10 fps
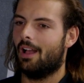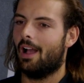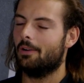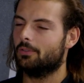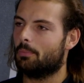
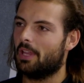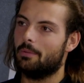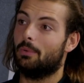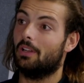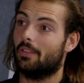How
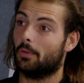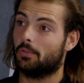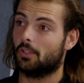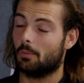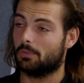repeatable are those
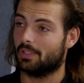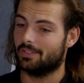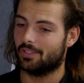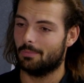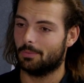stops in
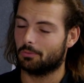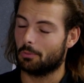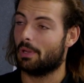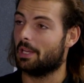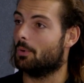terms of
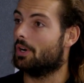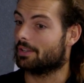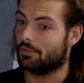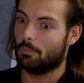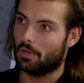repeat work?
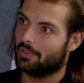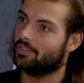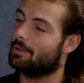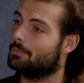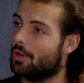If you're putting the
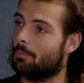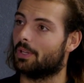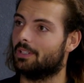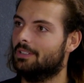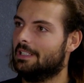same job
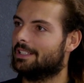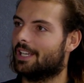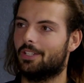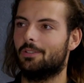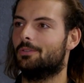in,
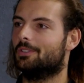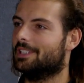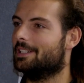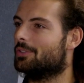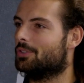can you
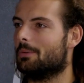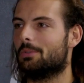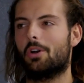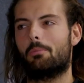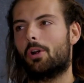leave the job
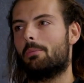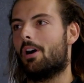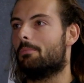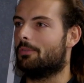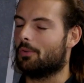and not probe it
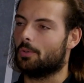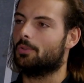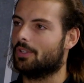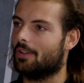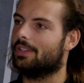up before you
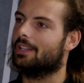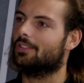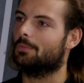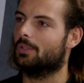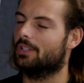start the next
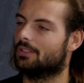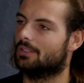operation?